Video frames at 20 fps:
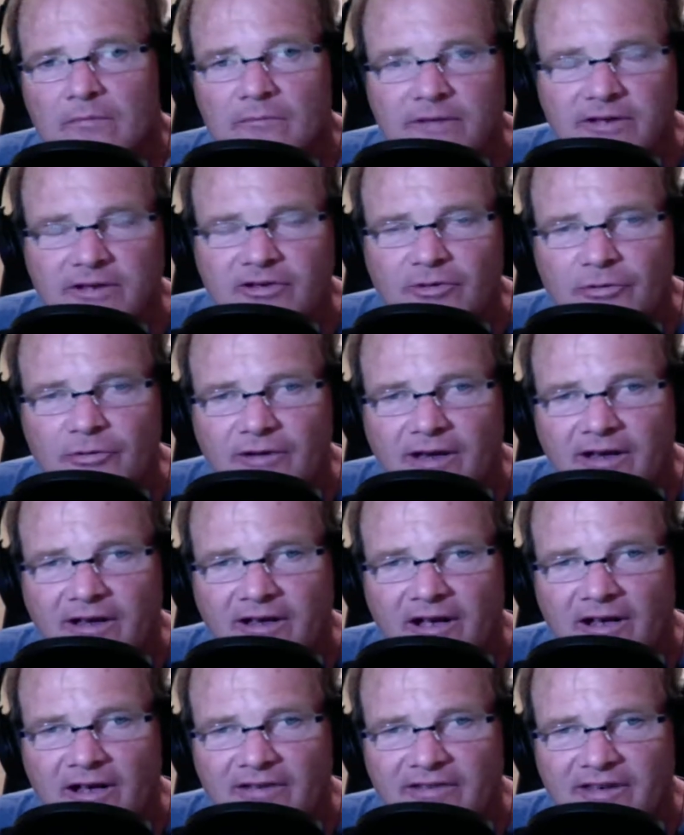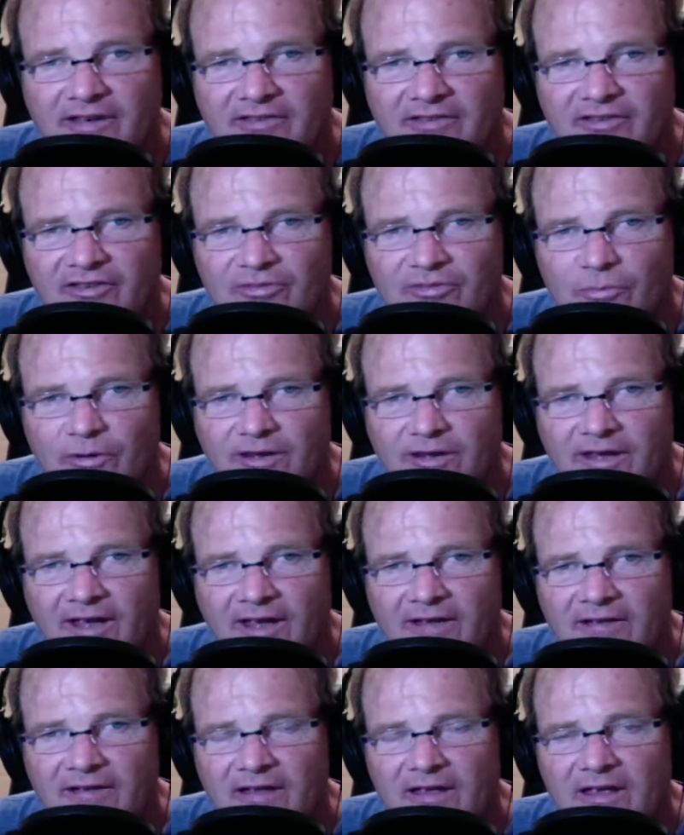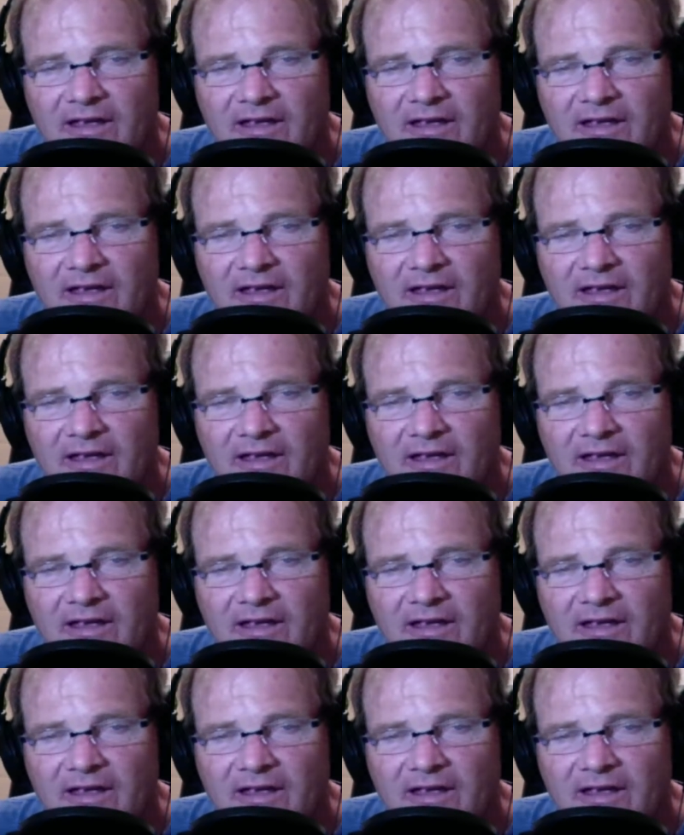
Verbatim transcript: Are you doing any contests this weekend?